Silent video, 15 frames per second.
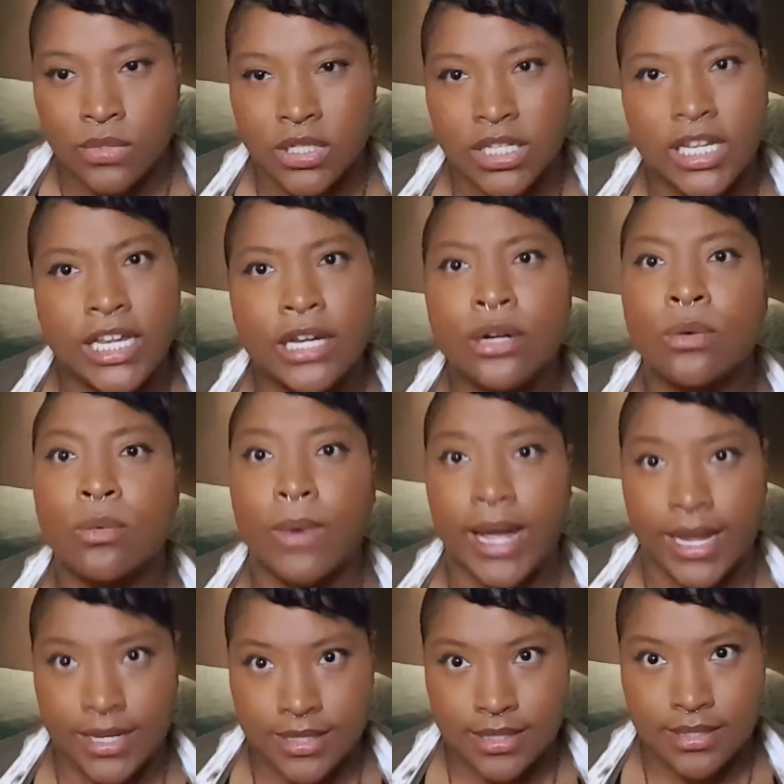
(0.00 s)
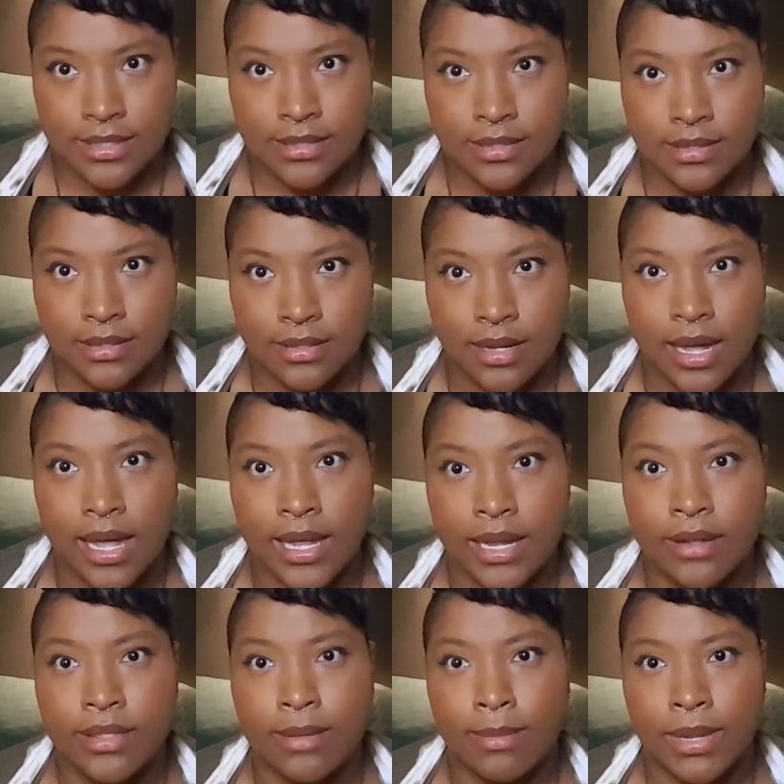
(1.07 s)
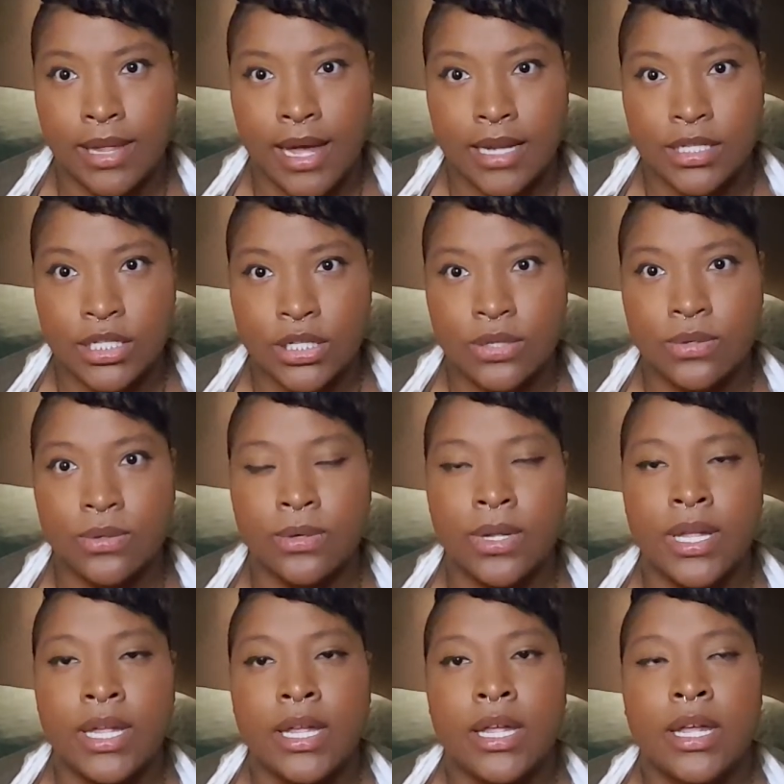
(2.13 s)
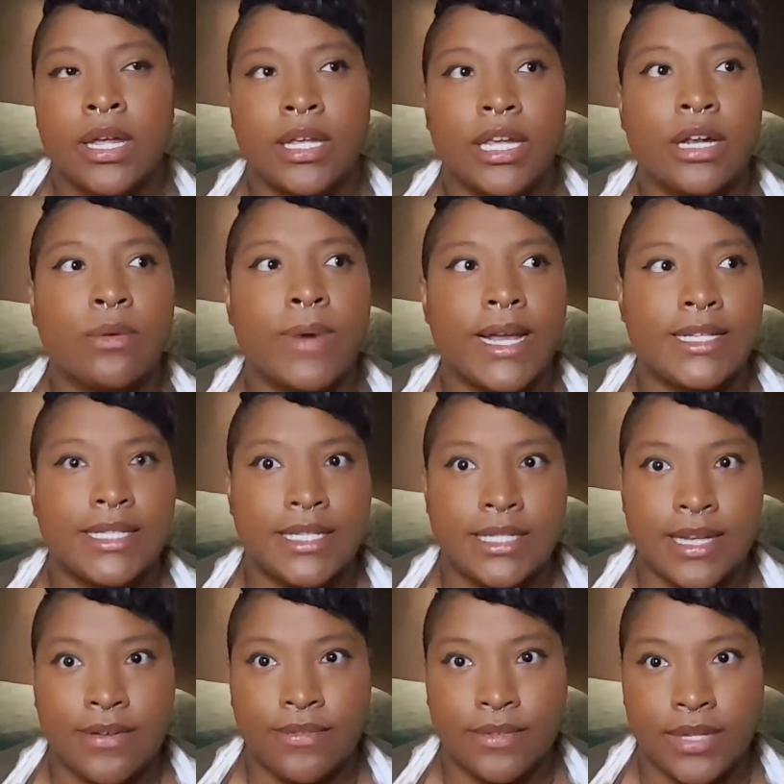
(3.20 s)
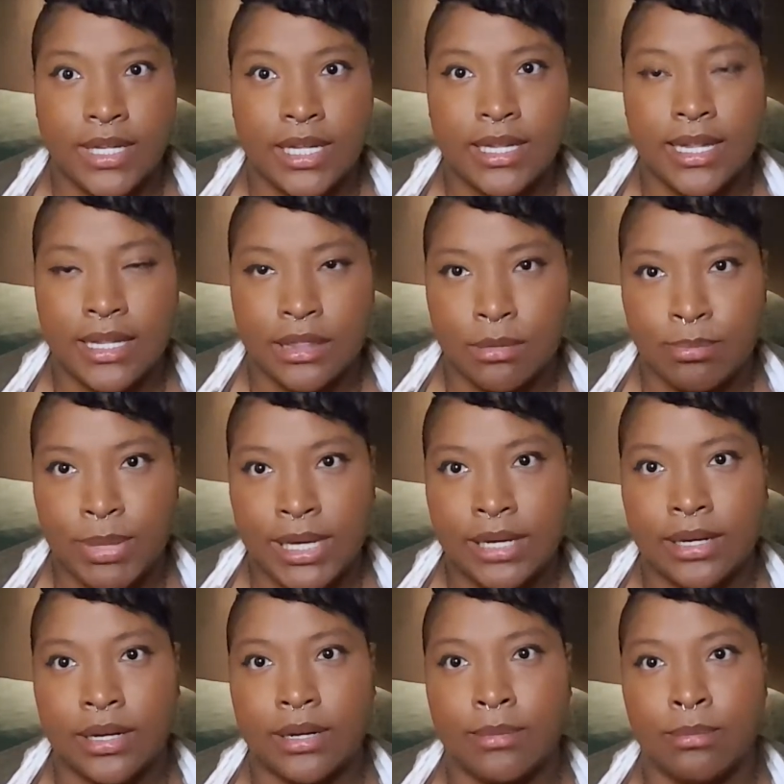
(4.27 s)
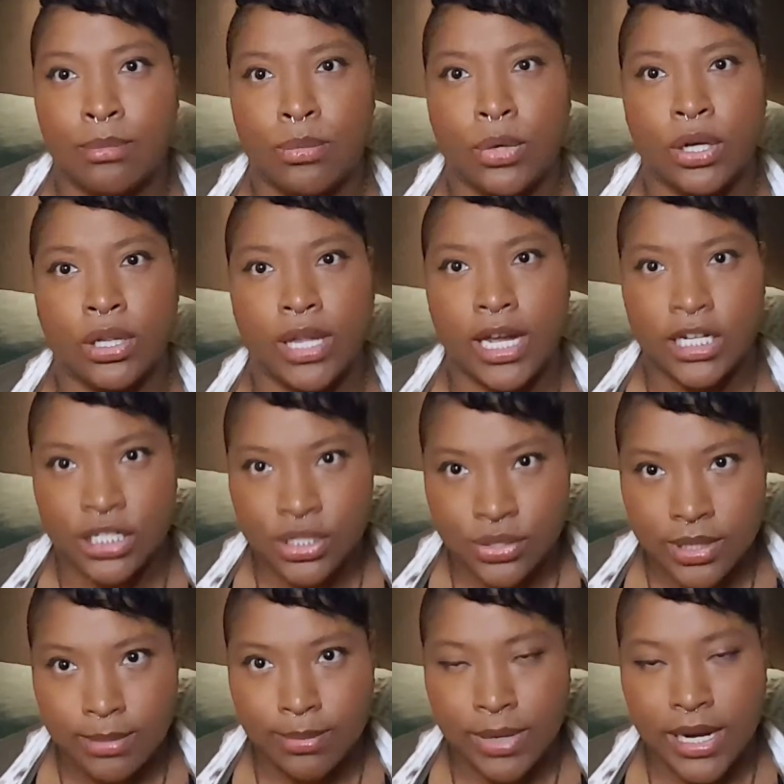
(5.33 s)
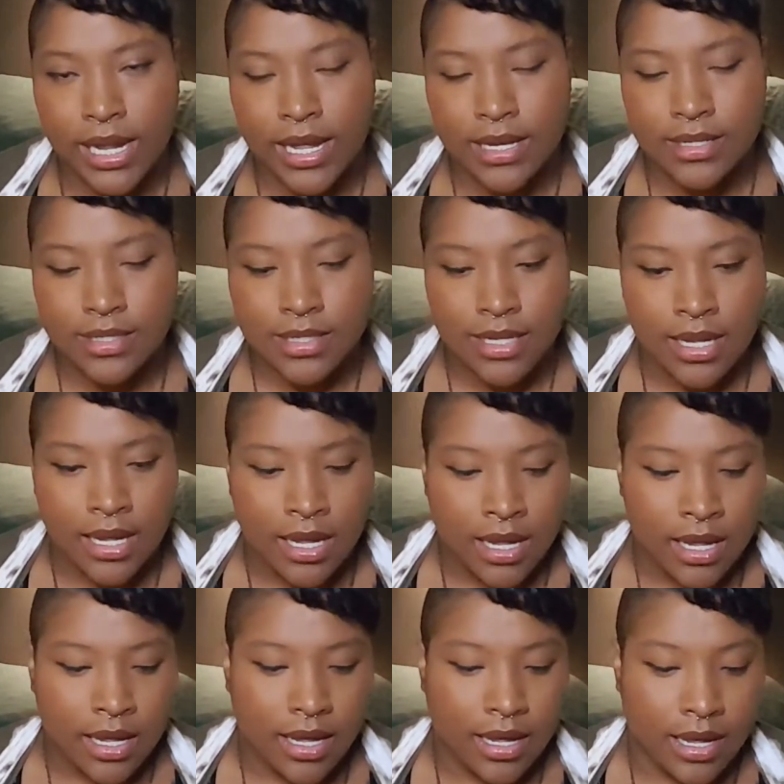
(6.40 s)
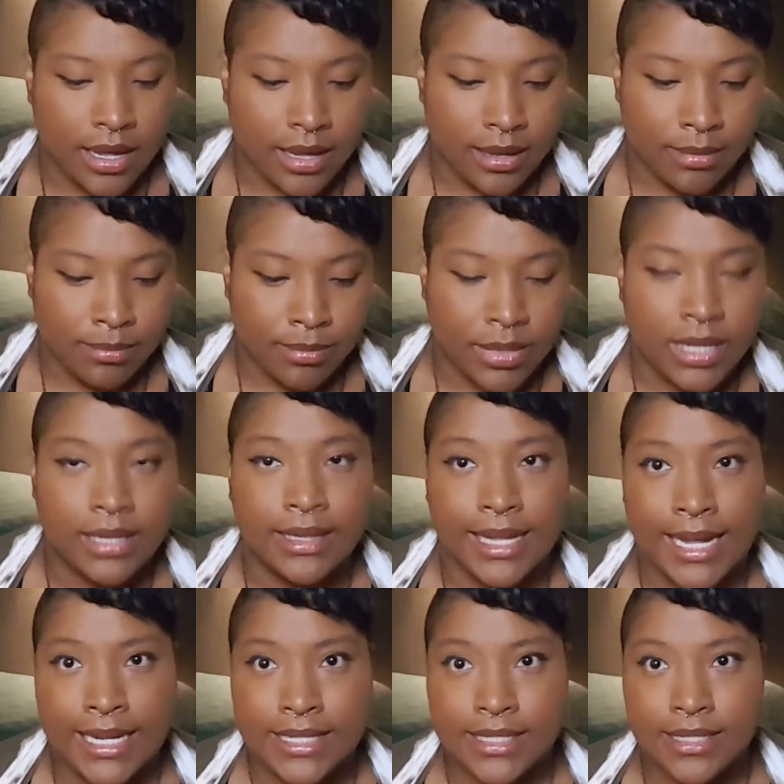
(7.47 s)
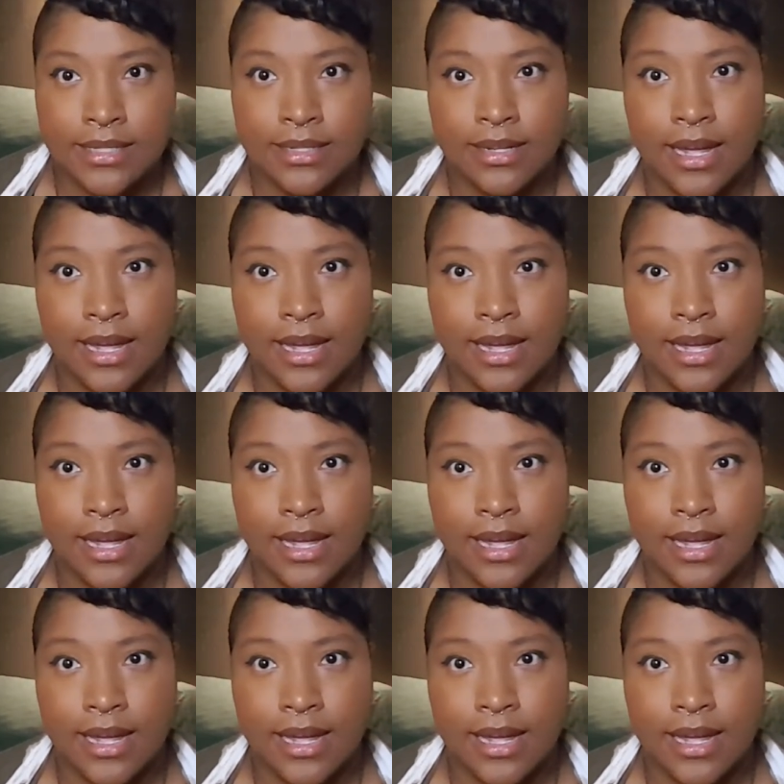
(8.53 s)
Kir Weiss. I hear them a lot too. Kir Weiss is definitely like the bigger, more luxury brand. Elate